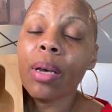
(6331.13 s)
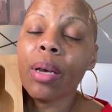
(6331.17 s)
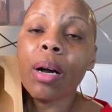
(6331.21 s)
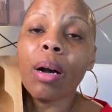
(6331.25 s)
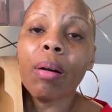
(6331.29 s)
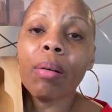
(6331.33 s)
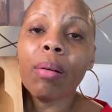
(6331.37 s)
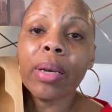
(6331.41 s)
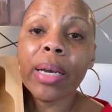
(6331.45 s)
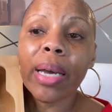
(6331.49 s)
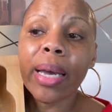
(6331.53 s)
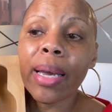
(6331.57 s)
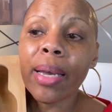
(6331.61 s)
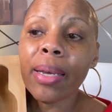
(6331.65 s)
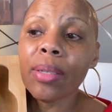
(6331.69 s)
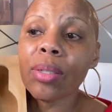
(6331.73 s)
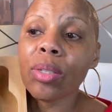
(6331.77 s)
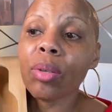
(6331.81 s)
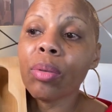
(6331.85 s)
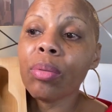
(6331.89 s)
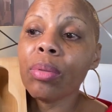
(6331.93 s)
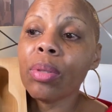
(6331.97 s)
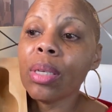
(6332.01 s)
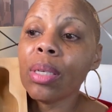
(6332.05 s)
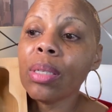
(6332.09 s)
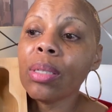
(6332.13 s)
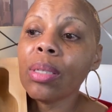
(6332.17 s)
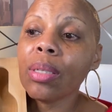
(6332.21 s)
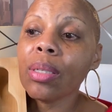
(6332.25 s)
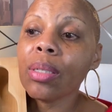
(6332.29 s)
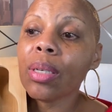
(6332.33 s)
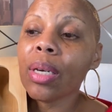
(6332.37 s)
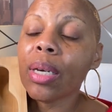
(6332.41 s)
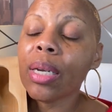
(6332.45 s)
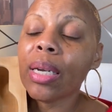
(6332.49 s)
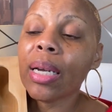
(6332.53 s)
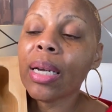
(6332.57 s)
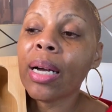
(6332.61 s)
Okay, so this is
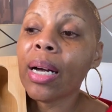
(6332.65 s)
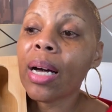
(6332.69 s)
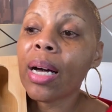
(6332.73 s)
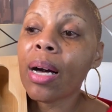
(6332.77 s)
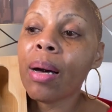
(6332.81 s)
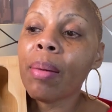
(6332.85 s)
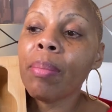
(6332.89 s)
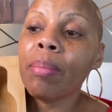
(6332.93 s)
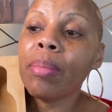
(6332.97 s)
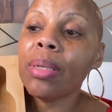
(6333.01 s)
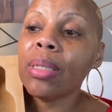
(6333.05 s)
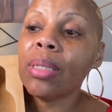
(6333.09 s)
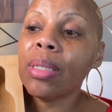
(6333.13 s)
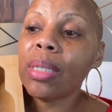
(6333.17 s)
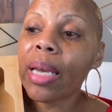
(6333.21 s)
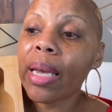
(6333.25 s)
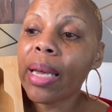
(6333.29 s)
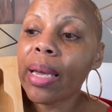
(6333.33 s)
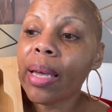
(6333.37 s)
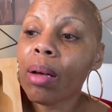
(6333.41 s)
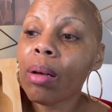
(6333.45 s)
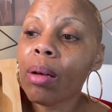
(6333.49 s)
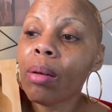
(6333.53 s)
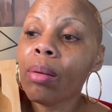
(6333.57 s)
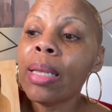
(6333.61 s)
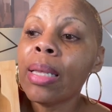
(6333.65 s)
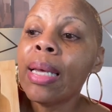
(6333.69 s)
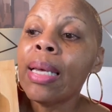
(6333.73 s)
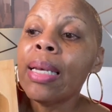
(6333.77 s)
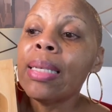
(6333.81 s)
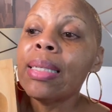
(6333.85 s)
going to come down